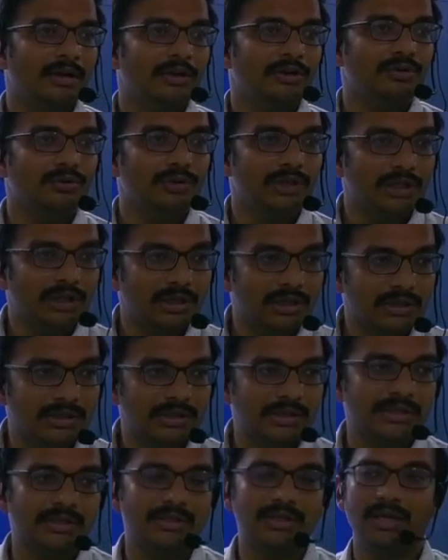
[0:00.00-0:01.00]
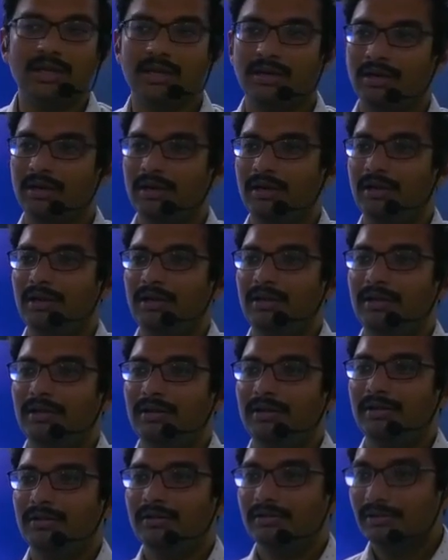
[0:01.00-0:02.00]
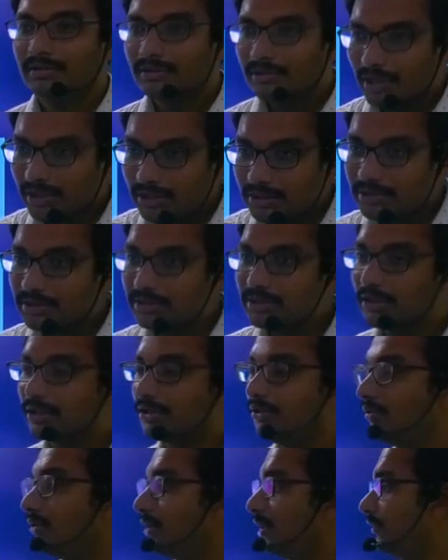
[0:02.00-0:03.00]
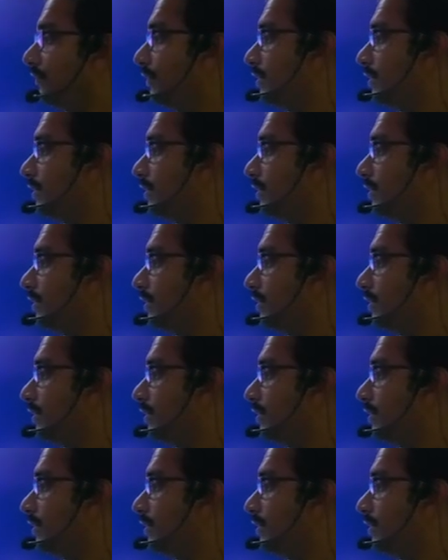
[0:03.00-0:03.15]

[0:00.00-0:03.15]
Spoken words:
Uniqueness is there. That is the security